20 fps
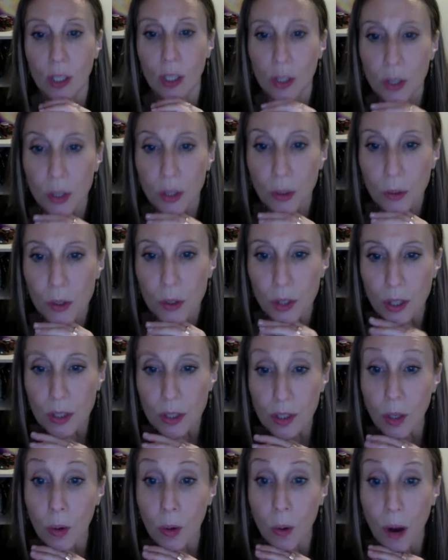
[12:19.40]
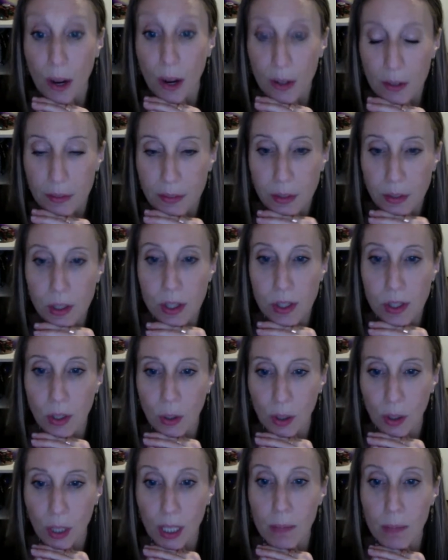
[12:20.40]
you just acquired for your
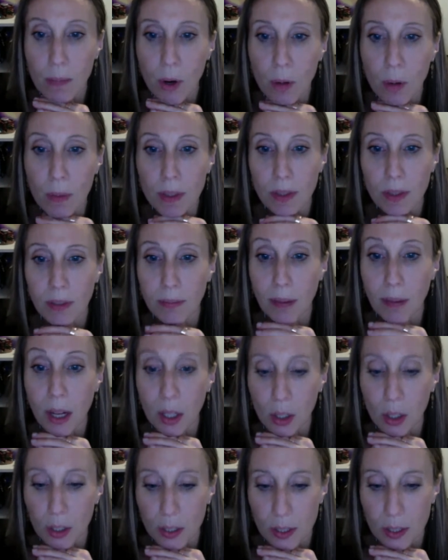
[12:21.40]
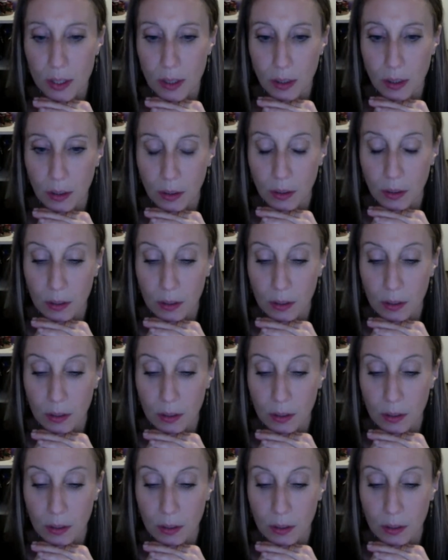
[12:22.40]
soul a moment of malchus.